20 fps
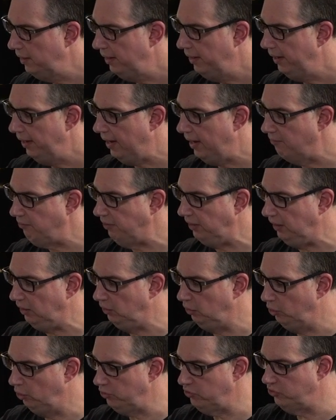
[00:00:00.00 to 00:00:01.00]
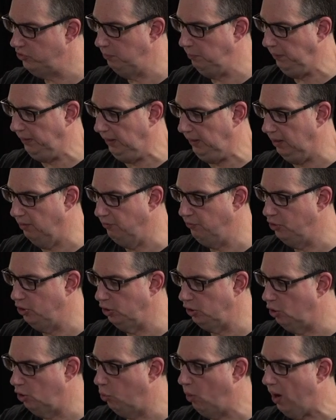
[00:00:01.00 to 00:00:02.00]
Everything looks to be of
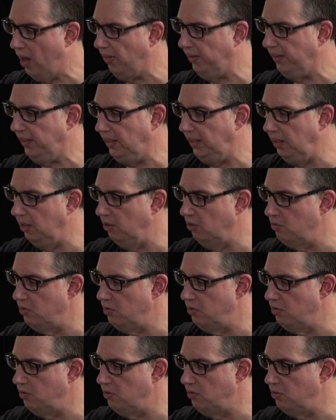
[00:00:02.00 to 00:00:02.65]
good quality here.